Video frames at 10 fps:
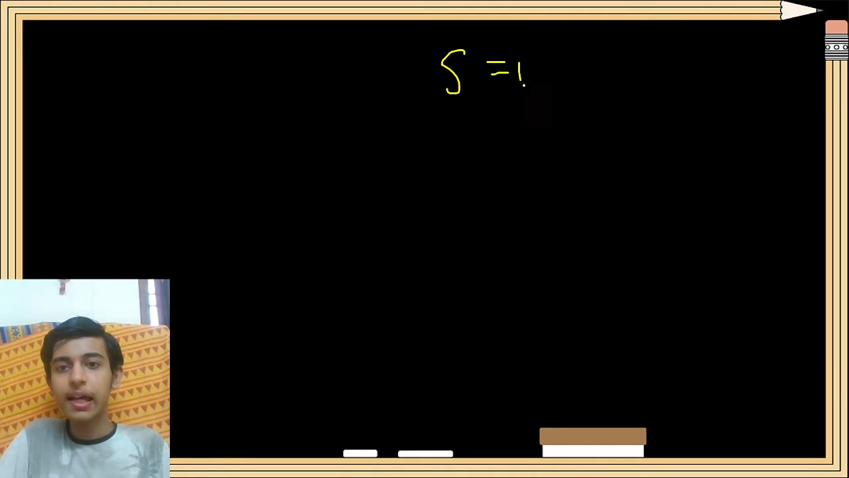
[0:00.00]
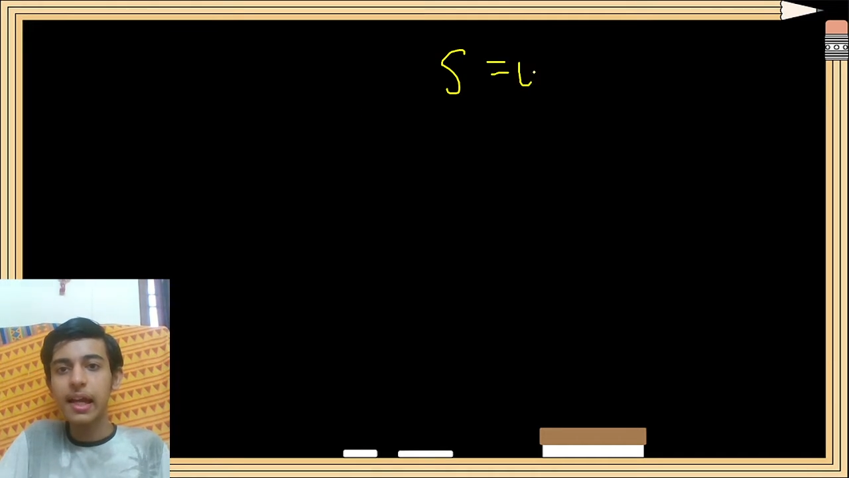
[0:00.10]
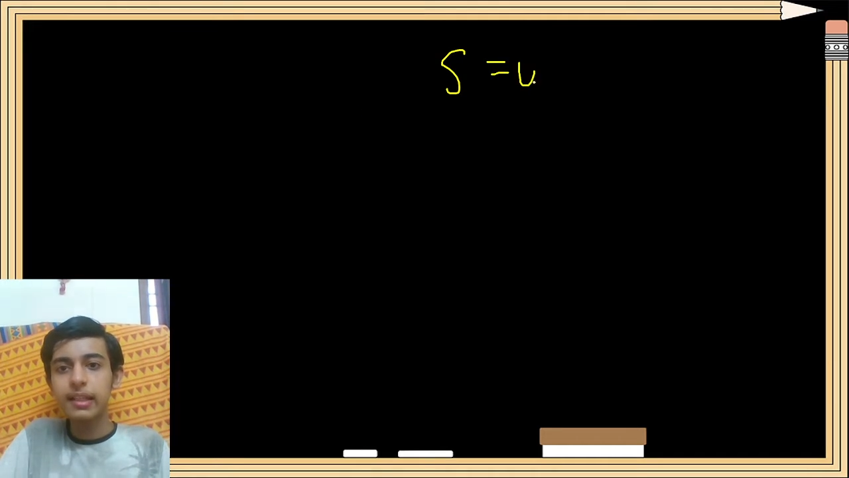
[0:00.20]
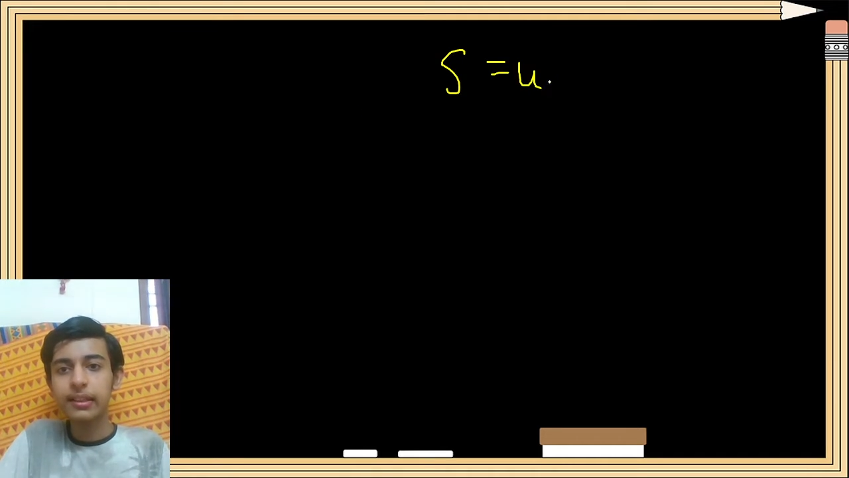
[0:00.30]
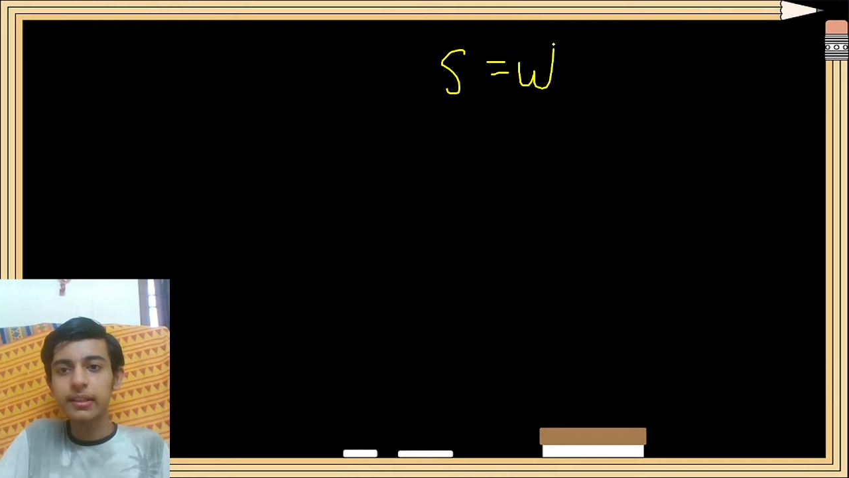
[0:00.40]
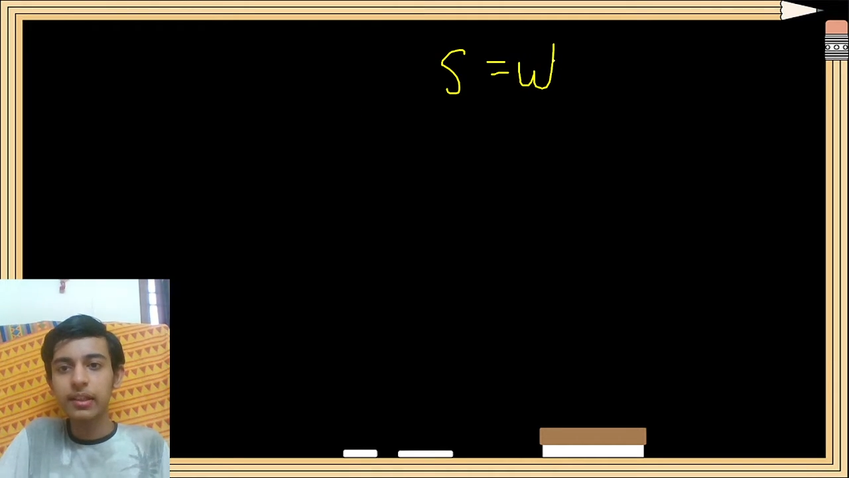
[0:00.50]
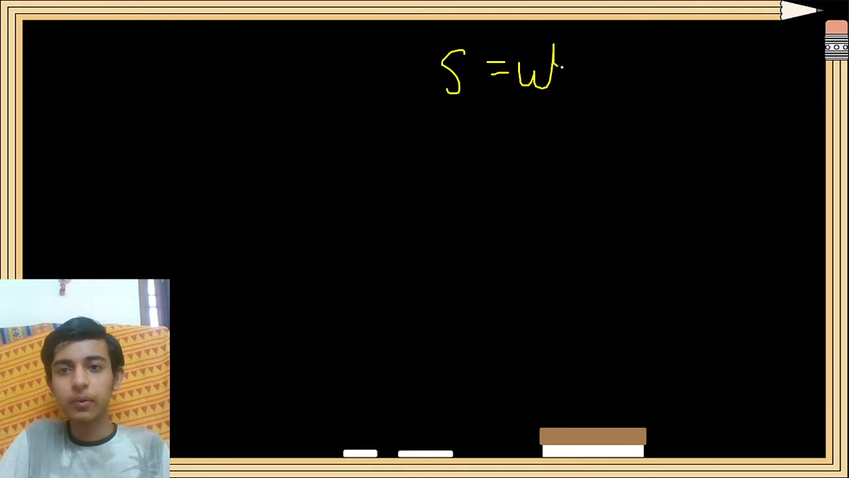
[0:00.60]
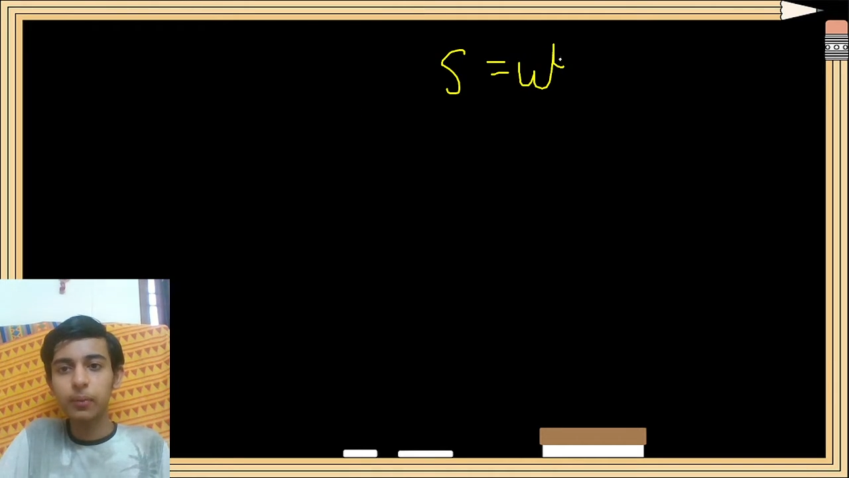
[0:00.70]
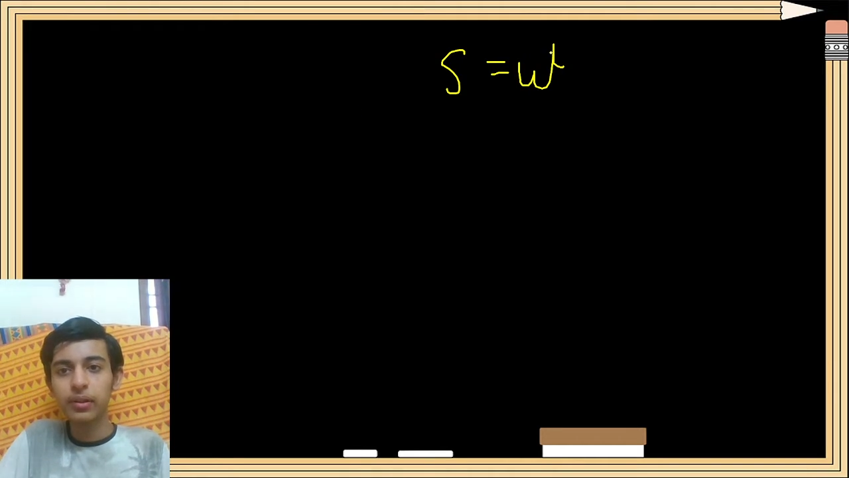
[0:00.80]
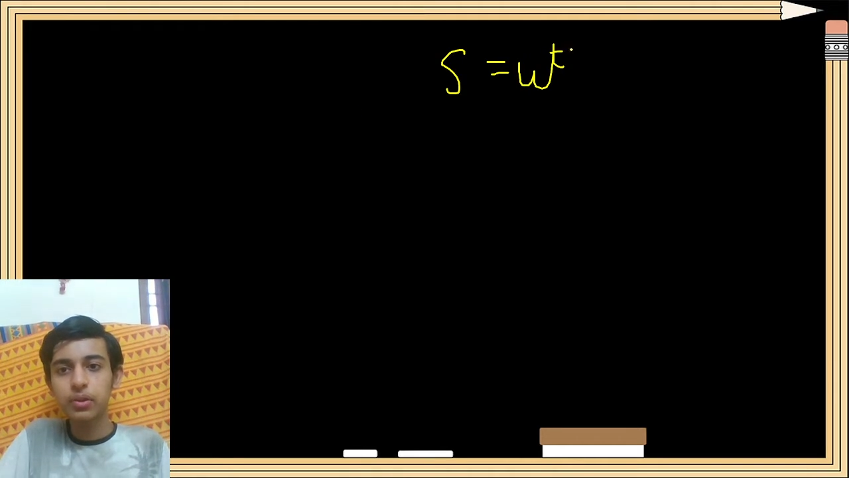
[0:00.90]
S is
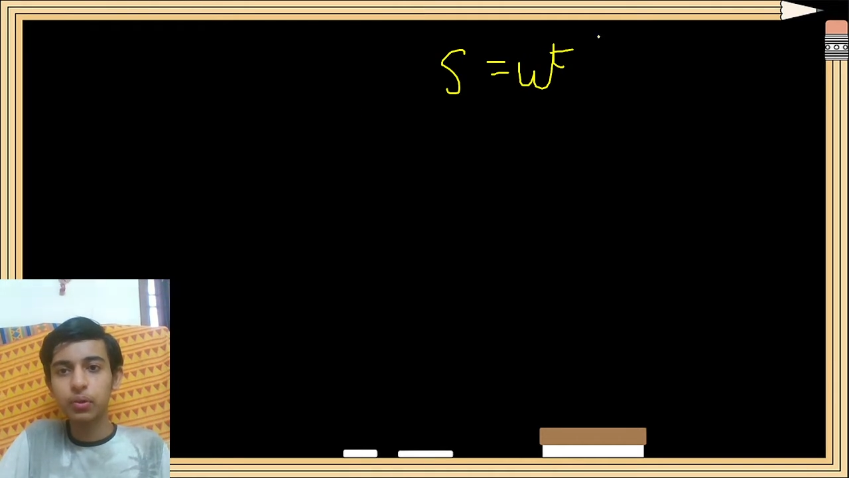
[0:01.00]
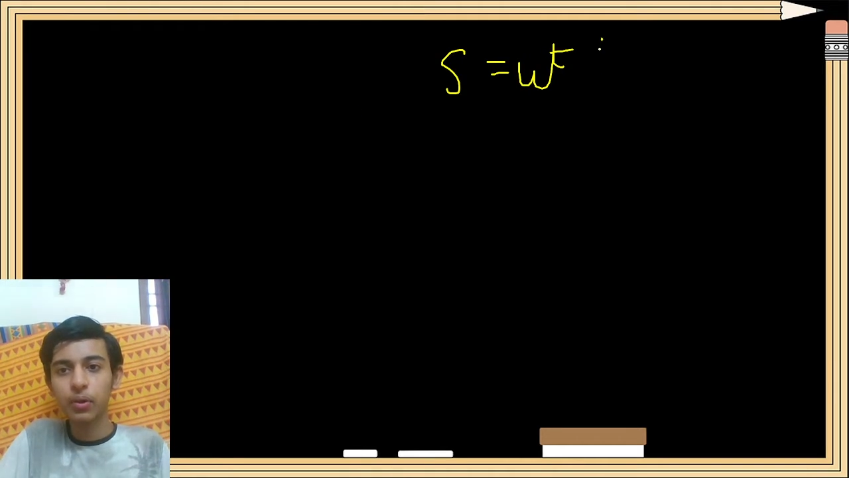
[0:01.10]
equals to